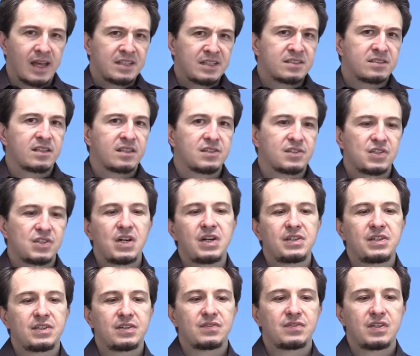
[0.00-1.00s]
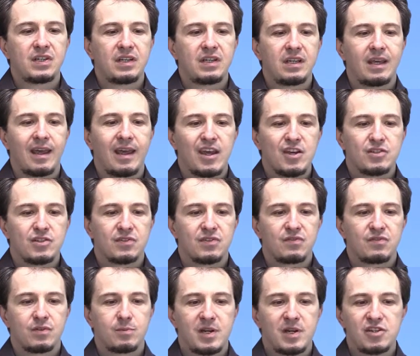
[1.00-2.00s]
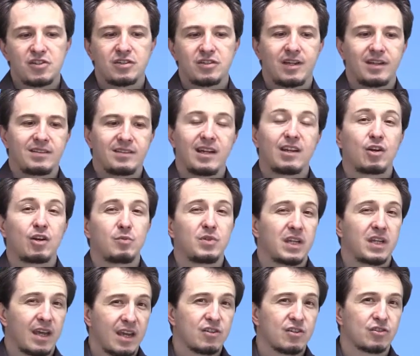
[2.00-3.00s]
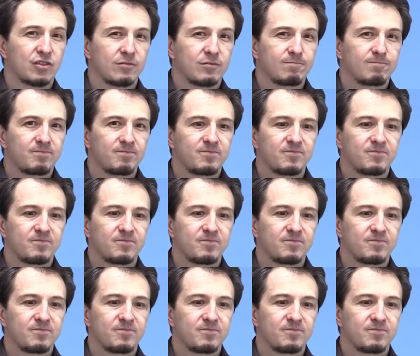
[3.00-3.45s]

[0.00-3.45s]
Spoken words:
It's the start of the age of information and telecommunication.